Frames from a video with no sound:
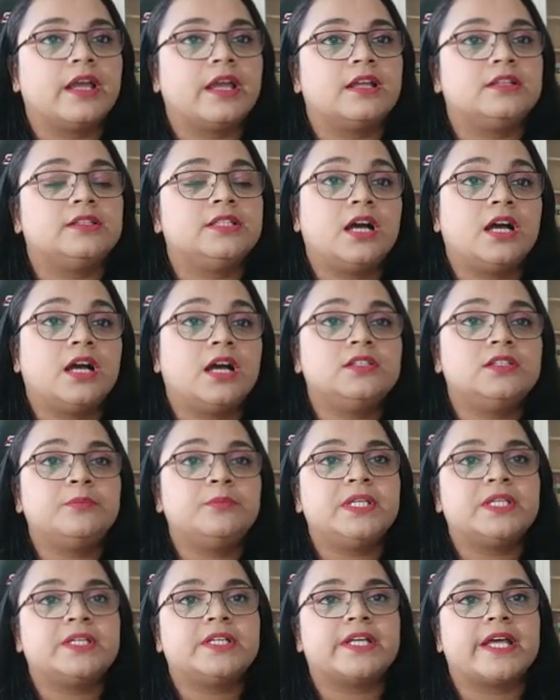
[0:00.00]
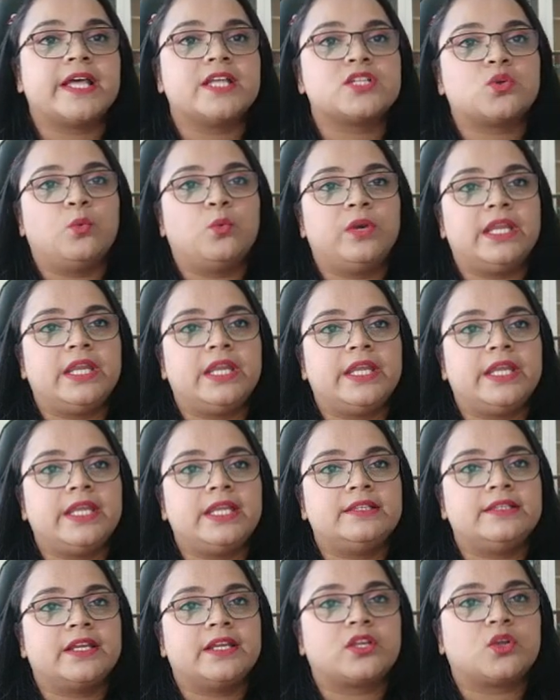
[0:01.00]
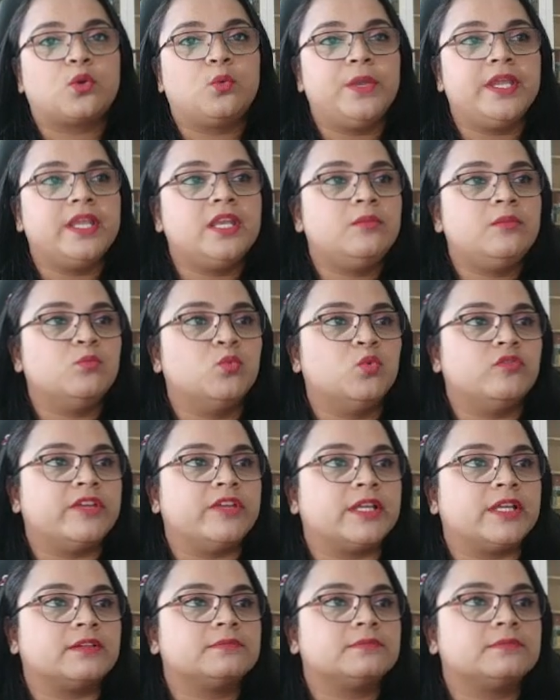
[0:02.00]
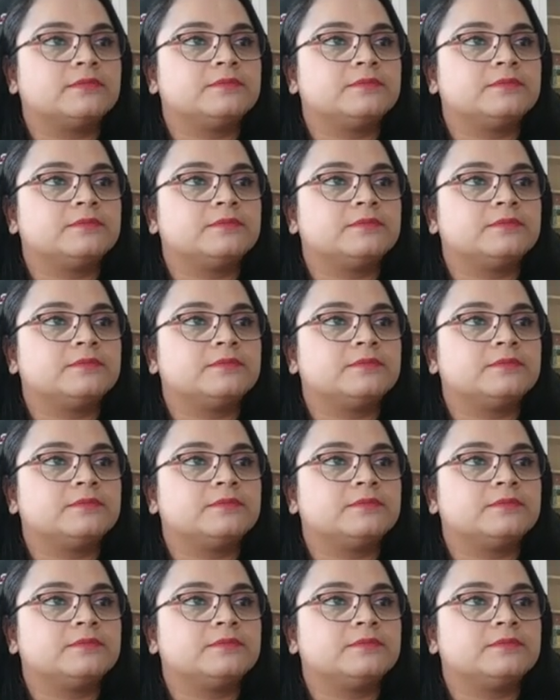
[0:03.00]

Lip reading: The other player has only their queen moving.